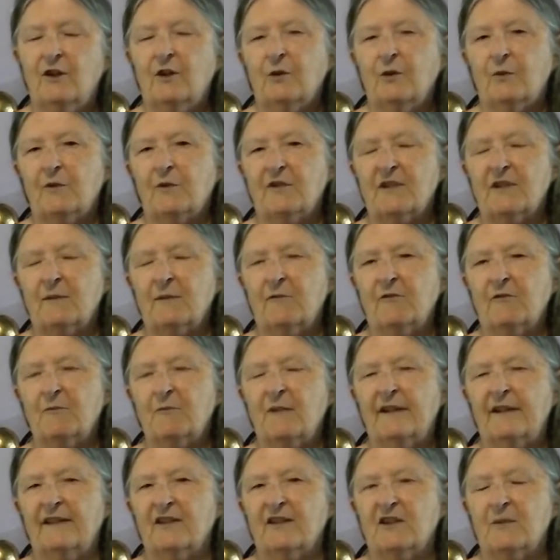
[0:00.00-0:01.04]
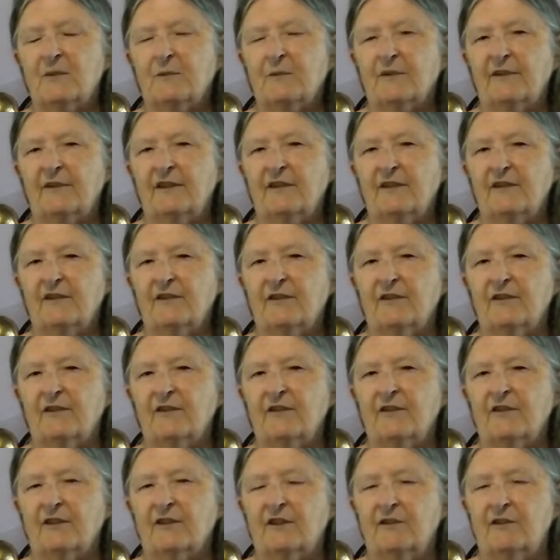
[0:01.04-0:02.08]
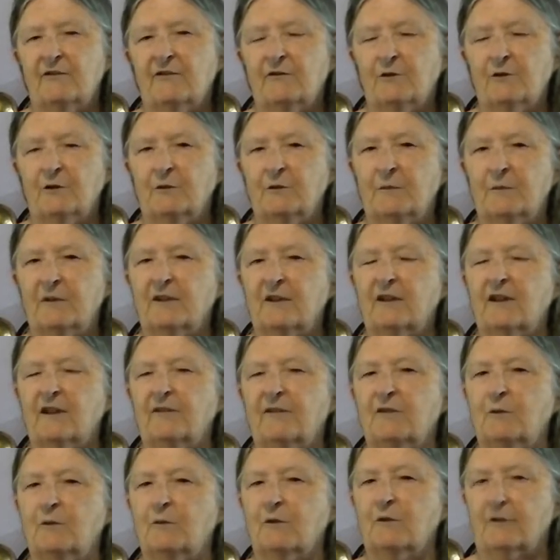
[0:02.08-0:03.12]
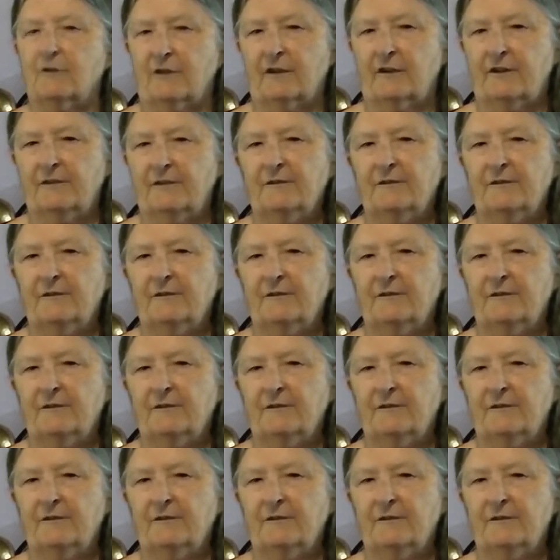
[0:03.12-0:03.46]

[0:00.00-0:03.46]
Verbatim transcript: with some of my experiences of group and coven work,